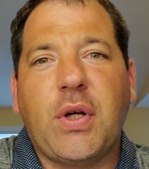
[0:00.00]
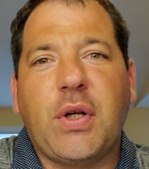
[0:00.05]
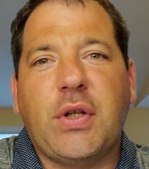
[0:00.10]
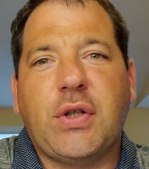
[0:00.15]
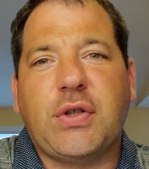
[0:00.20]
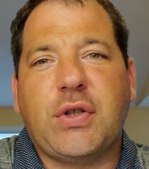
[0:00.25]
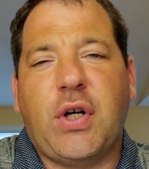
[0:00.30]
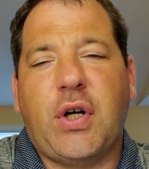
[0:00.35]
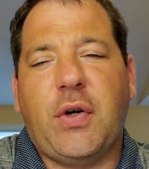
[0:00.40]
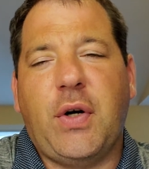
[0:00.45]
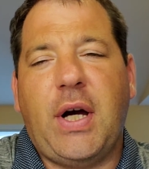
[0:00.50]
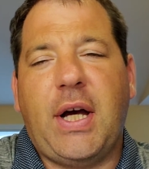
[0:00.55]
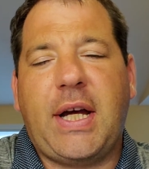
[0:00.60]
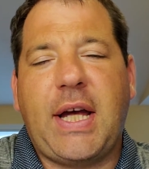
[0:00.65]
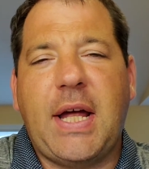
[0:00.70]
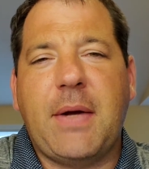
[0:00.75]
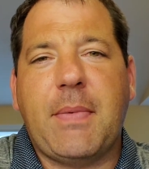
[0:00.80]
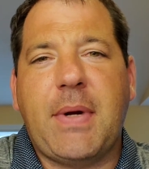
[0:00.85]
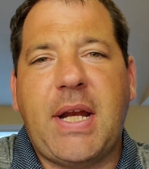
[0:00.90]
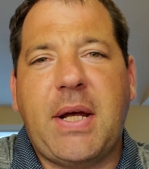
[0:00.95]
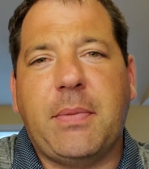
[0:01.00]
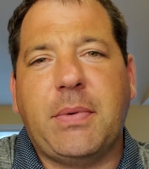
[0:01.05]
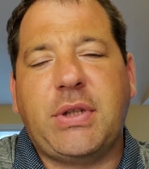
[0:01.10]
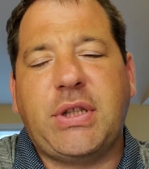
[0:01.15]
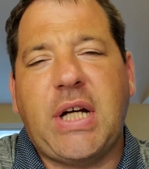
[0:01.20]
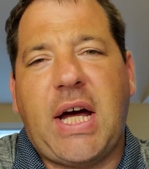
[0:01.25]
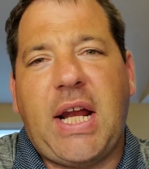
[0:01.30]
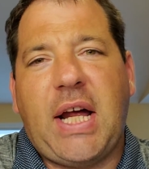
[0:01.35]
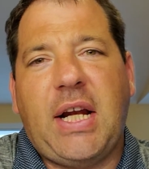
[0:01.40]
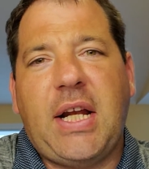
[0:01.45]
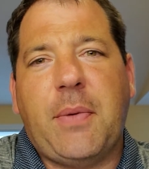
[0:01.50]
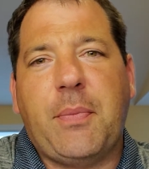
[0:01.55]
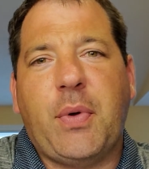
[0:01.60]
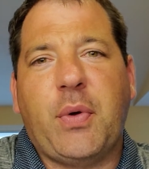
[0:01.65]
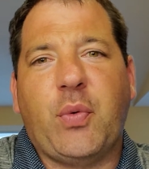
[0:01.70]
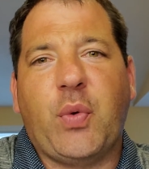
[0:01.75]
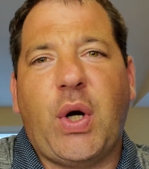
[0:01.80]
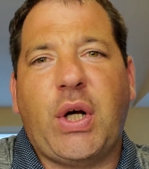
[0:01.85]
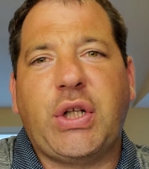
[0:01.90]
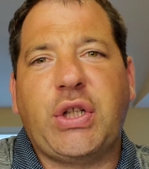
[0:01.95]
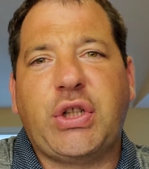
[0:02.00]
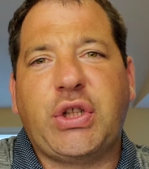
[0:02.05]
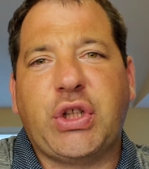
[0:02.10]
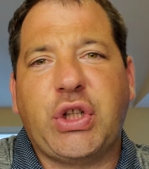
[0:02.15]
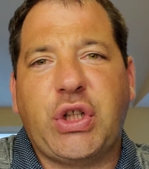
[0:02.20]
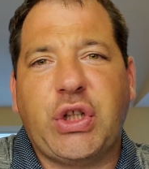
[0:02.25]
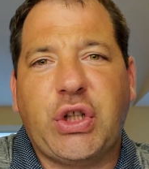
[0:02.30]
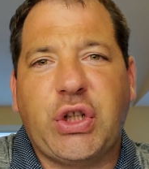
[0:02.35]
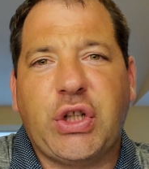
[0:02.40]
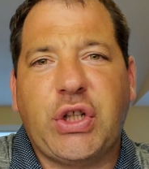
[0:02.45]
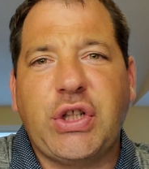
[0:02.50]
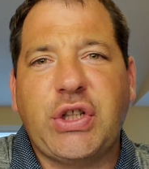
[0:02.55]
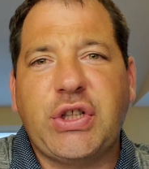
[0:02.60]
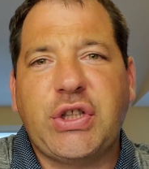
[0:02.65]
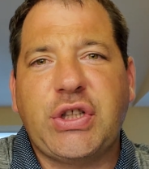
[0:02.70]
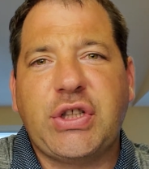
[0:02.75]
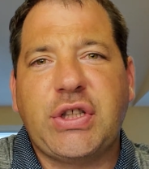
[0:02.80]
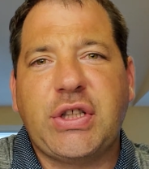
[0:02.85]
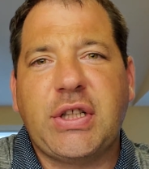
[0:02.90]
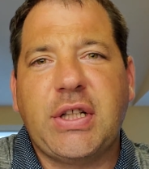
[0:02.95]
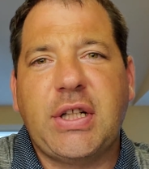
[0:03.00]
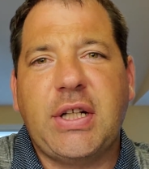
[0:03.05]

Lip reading: So again, my name is Chad Allen. I'm a registered nurse.